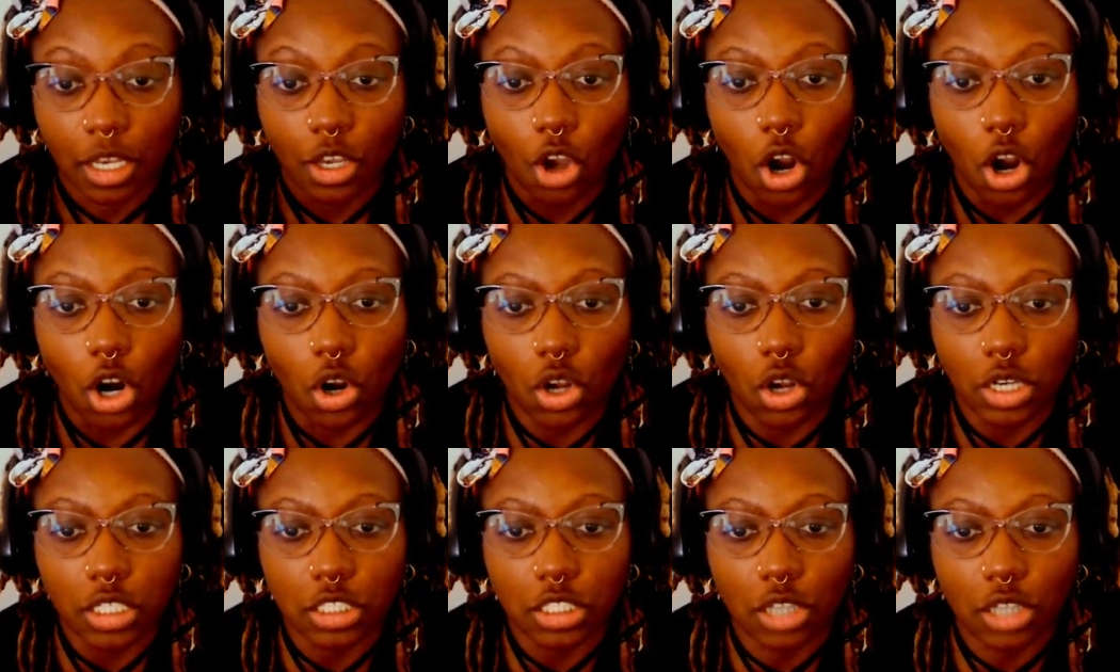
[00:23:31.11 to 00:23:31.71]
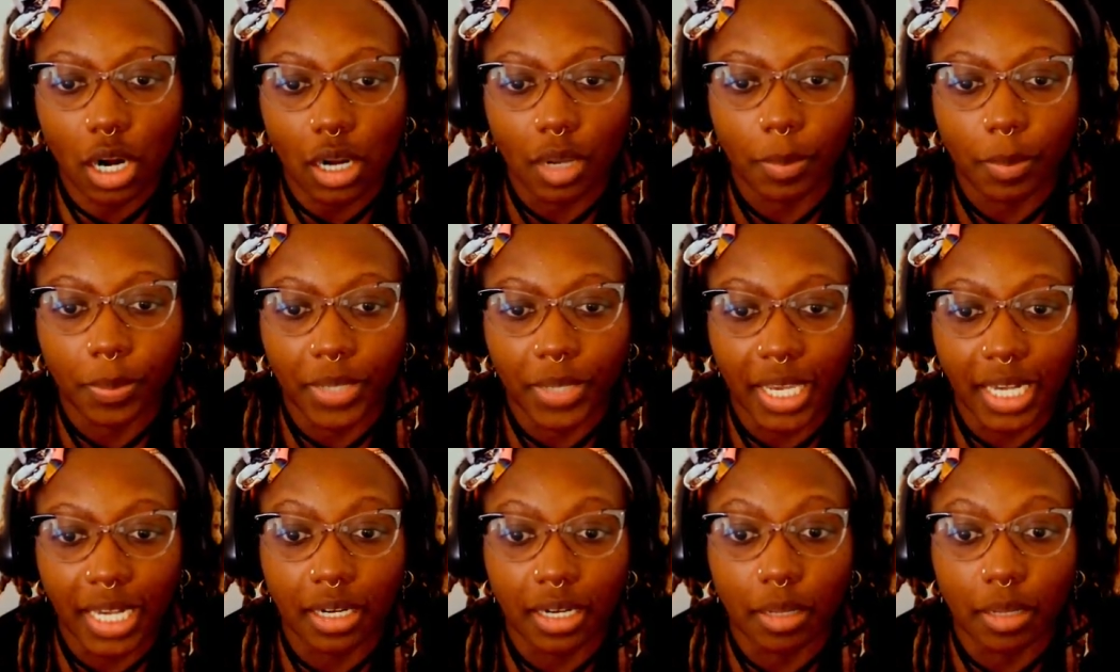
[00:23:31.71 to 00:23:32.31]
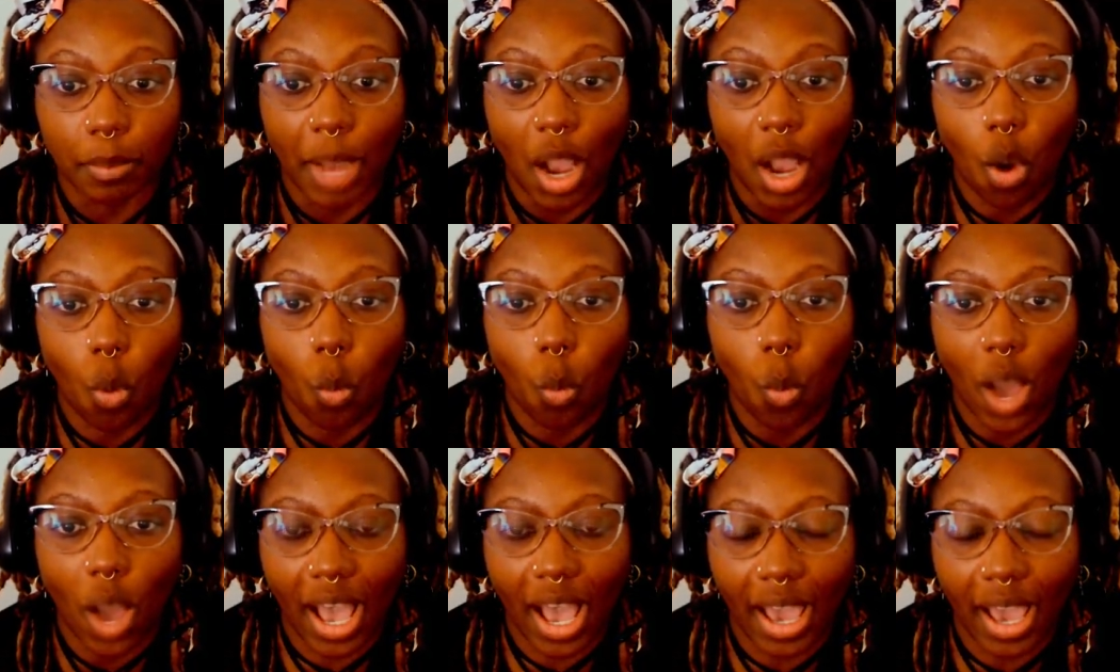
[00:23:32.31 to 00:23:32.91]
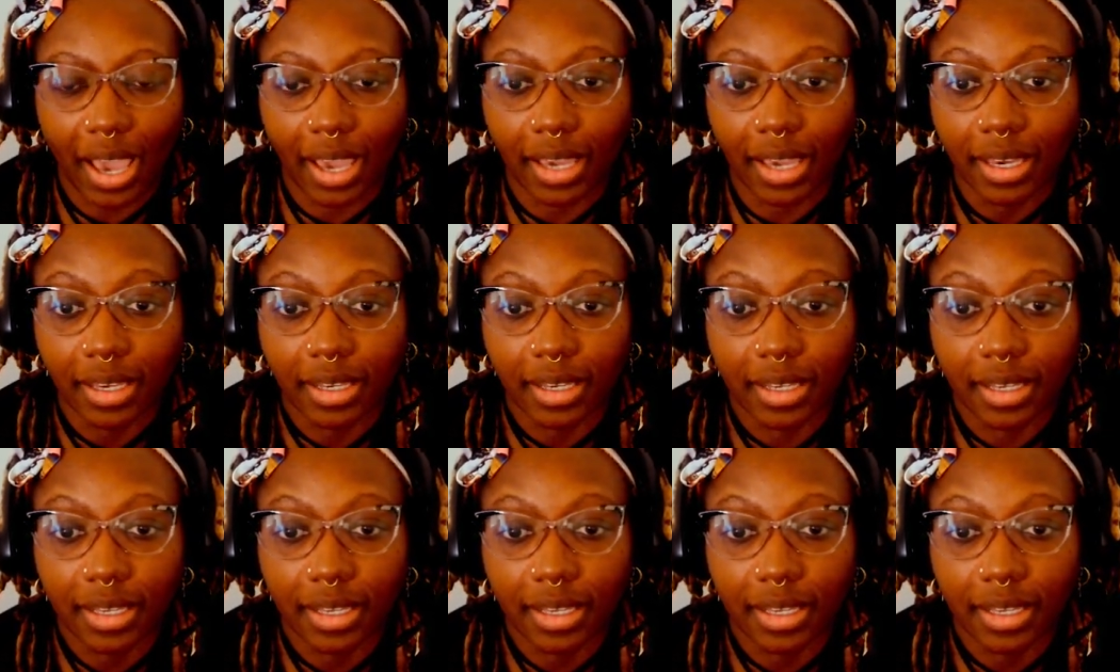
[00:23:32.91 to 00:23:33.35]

are going to start complaining about why